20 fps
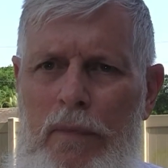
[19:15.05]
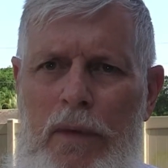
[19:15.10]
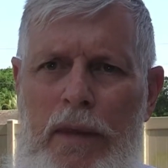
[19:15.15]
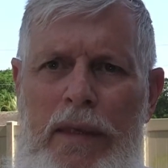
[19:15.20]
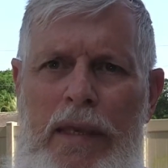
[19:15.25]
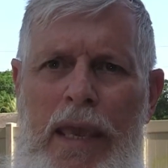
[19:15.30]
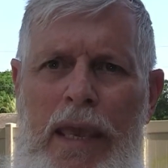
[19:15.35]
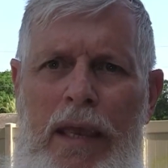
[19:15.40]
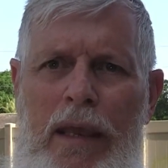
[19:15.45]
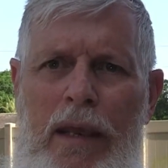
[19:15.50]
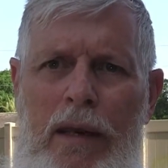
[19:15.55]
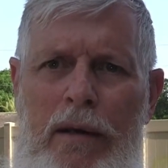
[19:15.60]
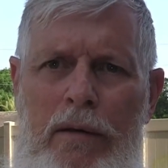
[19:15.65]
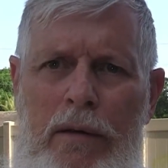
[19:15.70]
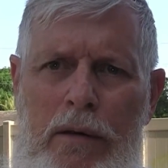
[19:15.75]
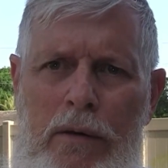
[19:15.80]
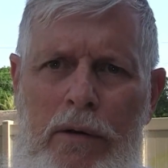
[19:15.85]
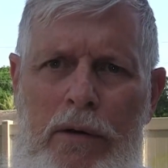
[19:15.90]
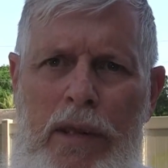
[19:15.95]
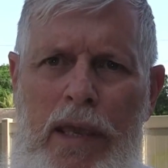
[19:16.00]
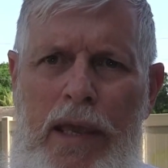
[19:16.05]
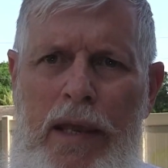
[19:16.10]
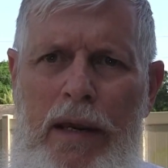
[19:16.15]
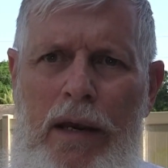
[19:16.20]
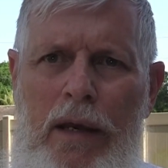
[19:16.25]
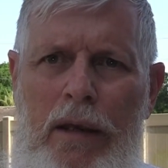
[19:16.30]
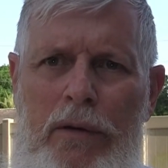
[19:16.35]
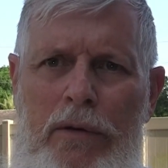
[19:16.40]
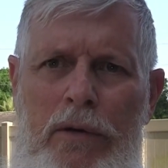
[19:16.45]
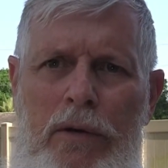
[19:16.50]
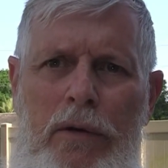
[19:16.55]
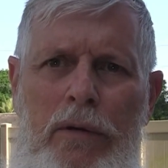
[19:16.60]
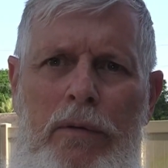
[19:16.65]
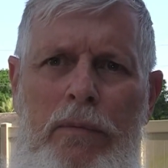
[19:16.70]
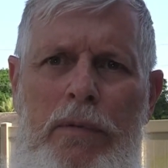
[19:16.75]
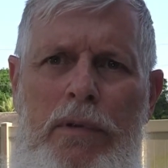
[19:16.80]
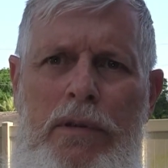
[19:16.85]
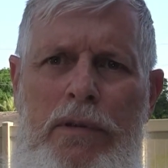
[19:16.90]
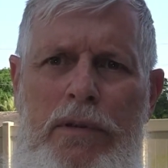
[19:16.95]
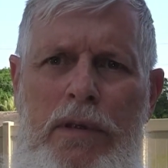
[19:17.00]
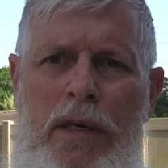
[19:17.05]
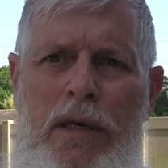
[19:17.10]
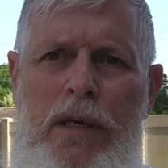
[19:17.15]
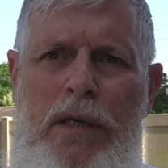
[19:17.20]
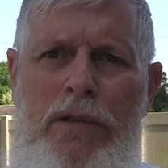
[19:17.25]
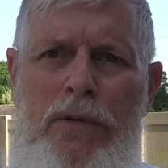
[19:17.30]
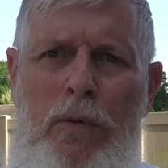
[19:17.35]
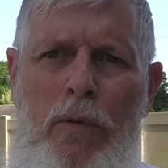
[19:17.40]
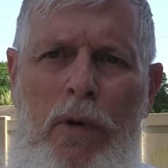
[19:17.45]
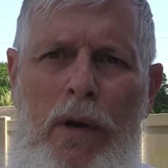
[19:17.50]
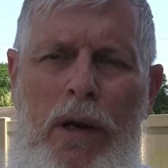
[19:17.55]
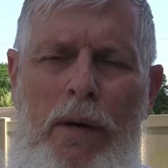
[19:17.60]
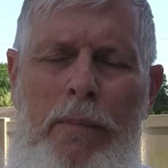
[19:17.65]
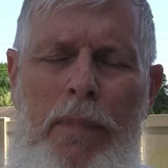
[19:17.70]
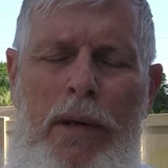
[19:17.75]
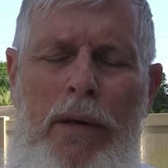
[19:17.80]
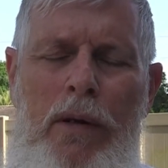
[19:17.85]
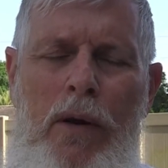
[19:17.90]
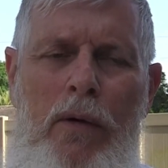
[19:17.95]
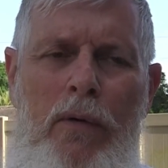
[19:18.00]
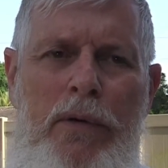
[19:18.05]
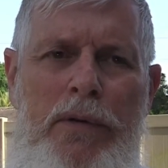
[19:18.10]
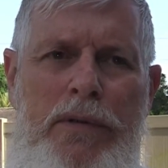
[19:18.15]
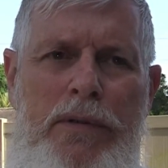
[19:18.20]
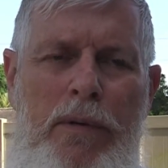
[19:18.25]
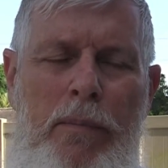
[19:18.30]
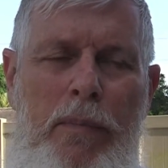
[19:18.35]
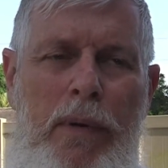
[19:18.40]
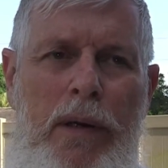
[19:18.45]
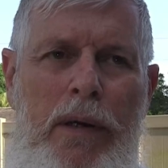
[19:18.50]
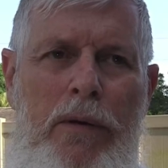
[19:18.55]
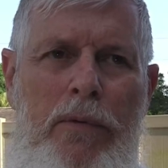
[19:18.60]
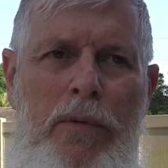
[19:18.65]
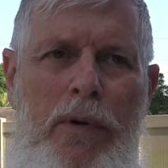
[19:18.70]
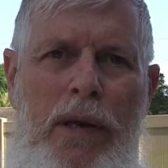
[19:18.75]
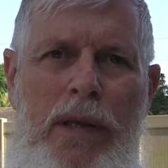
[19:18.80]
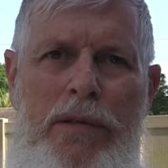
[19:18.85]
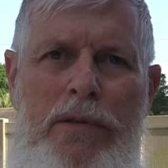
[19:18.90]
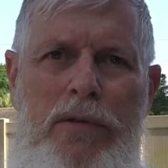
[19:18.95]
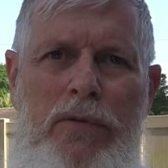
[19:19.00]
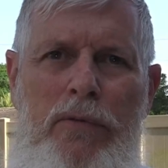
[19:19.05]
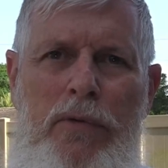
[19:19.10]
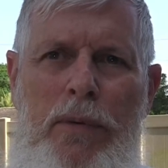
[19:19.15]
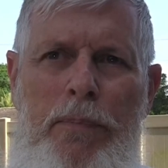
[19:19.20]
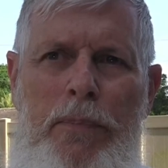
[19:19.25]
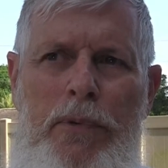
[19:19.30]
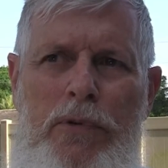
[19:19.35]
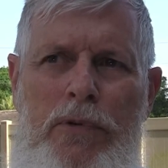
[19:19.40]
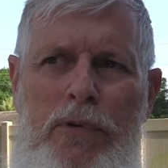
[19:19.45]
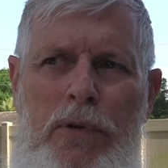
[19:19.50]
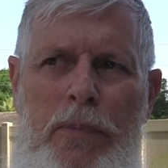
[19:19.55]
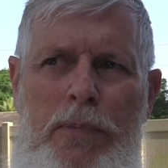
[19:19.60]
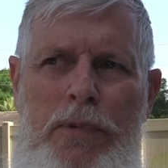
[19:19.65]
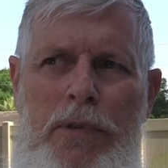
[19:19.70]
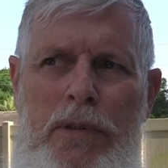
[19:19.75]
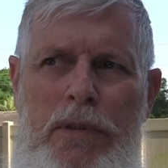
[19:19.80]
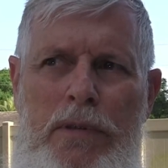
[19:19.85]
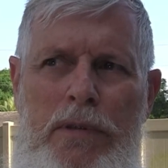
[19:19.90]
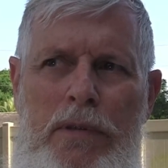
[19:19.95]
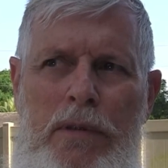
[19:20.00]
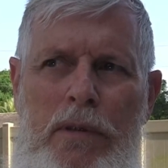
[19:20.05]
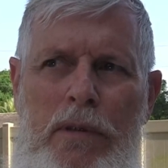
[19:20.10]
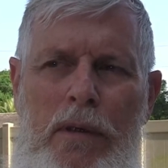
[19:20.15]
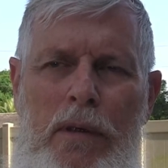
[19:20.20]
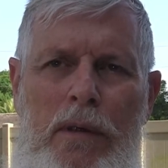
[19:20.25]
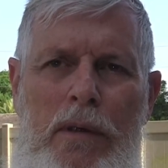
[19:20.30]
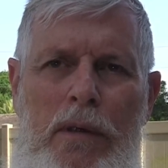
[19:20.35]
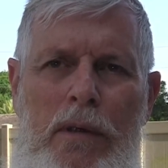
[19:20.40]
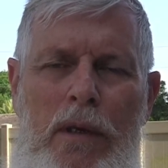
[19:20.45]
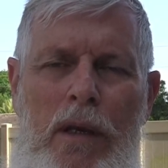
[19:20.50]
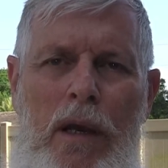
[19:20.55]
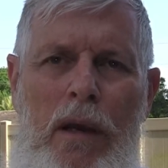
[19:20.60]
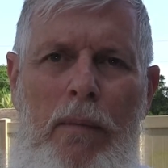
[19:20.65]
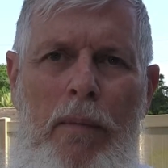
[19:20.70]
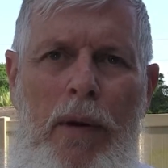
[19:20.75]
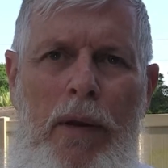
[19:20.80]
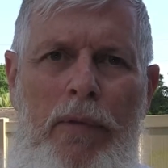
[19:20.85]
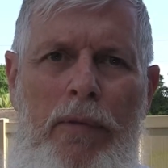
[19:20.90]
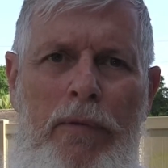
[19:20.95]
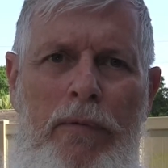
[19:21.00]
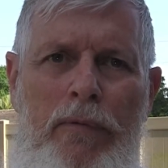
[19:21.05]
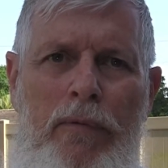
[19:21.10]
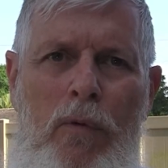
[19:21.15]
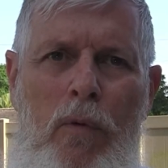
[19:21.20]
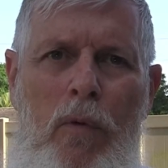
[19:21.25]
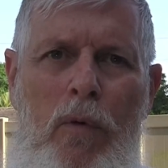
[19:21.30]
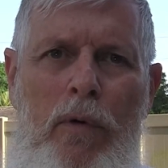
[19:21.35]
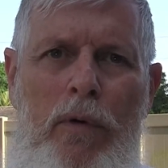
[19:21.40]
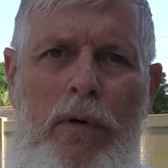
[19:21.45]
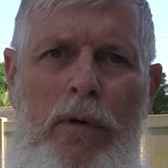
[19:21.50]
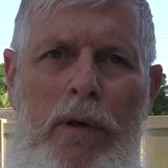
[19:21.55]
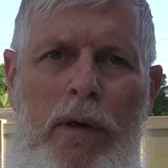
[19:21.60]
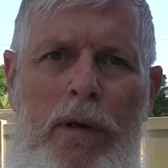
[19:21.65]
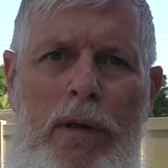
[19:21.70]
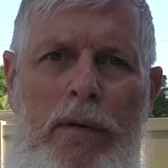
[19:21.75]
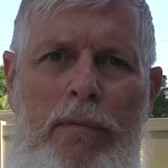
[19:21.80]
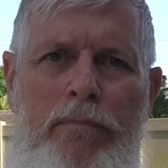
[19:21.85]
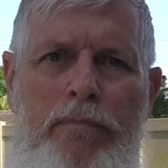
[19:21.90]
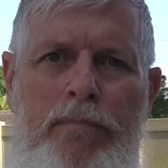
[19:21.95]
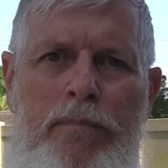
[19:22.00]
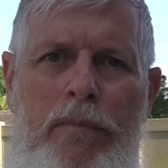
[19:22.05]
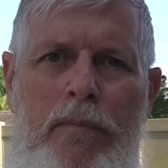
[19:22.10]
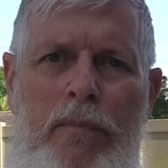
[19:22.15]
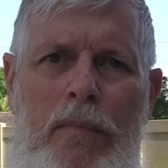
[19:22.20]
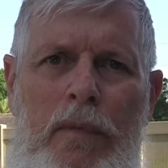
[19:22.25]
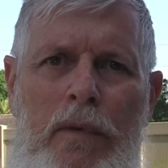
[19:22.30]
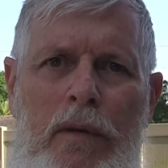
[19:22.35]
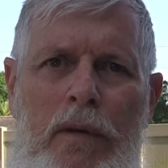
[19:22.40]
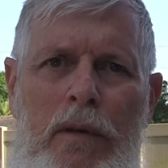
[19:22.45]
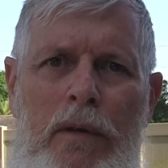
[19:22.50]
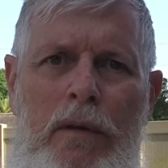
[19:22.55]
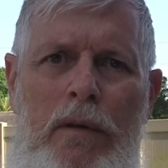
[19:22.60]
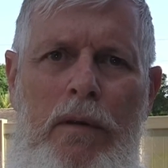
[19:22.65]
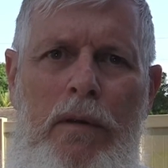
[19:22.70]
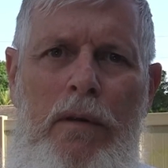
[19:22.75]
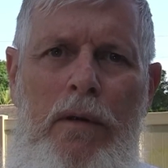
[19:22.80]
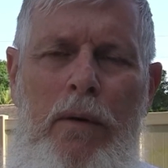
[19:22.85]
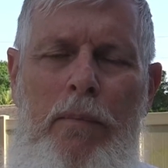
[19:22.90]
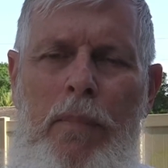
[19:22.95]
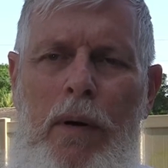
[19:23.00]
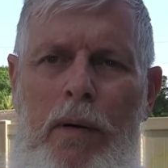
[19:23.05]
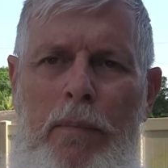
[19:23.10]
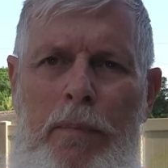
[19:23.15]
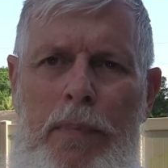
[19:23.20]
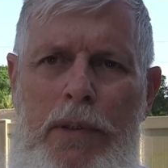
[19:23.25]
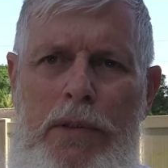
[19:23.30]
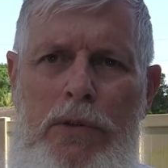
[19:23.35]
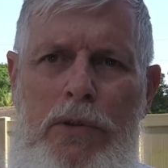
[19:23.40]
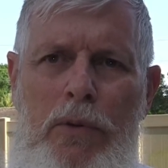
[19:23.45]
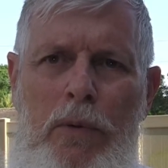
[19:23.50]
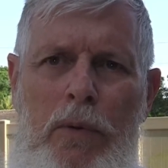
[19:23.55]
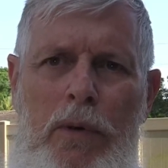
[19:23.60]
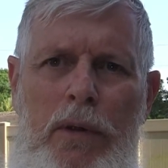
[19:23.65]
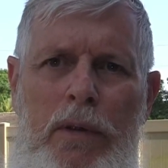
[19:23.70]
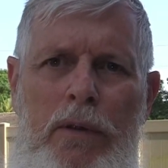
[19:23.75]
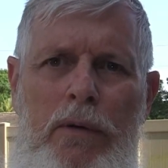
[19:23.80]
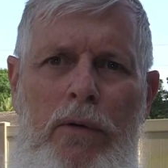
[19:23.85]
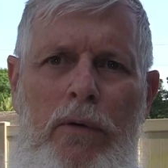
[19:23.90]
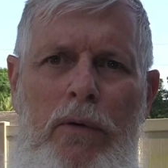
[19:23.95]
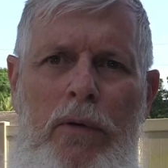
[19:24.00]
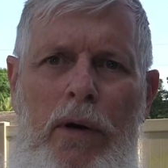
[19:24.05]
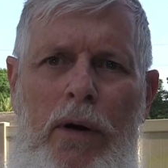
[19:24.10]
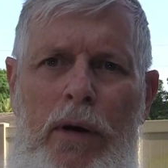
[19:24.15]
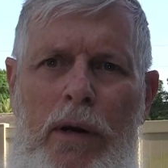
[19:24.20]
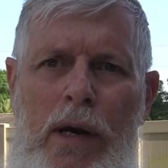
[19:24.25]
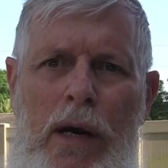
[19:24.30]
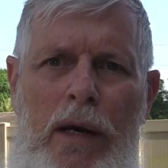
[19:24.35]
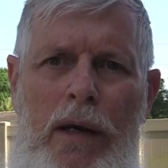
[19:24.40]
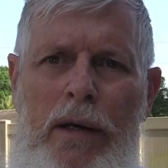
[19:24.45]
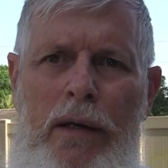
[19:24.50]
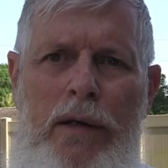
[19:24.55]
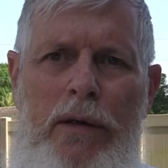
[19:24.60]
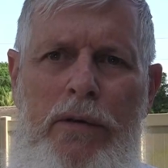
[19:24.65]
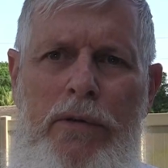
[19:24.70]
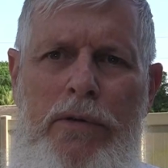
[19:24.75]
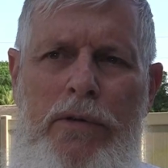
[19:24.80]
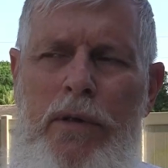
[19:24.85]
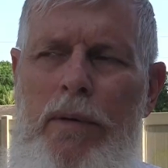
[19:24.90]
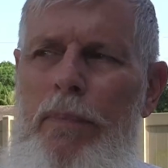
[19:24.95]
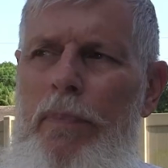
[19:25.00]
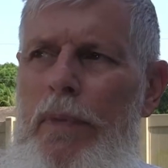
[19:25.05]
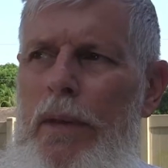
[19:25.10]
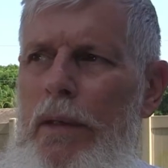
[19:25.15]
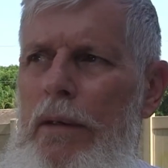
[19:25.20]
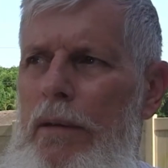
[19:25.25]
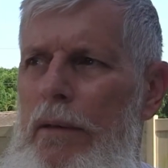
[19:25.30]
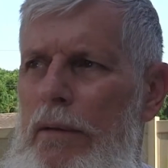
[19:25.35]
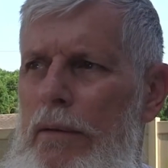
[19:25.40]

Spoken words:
can or cannot do, because he doesn't want to be known as somebody who has 3 prescriptions a month for barbiturate or narcotic or something.